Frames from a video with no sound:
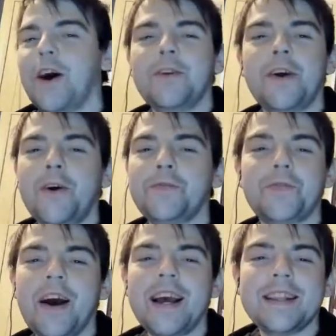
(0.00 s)
No,
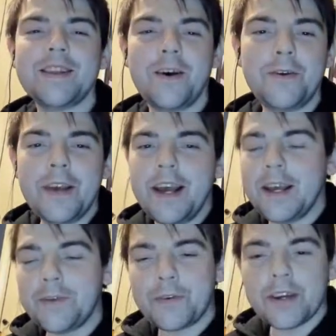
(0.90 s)
fight. No,
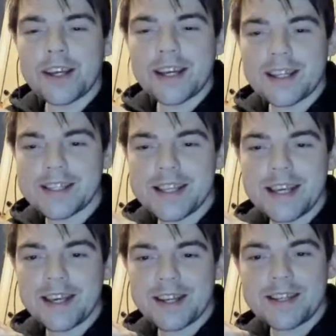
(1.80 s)
if you're gonna
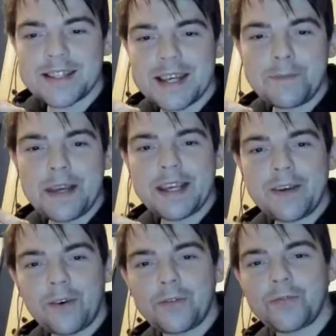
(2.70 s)
see
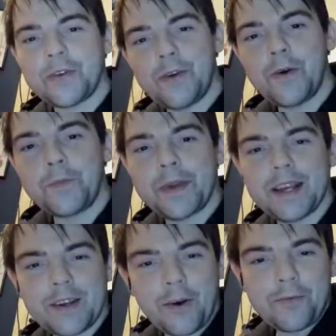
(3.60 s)
me on a
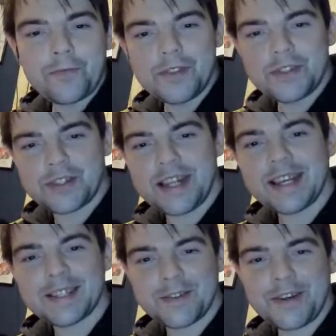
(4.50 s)
European Conference
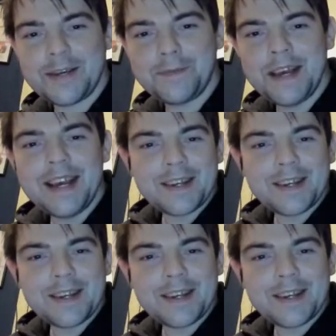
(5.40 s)
League stream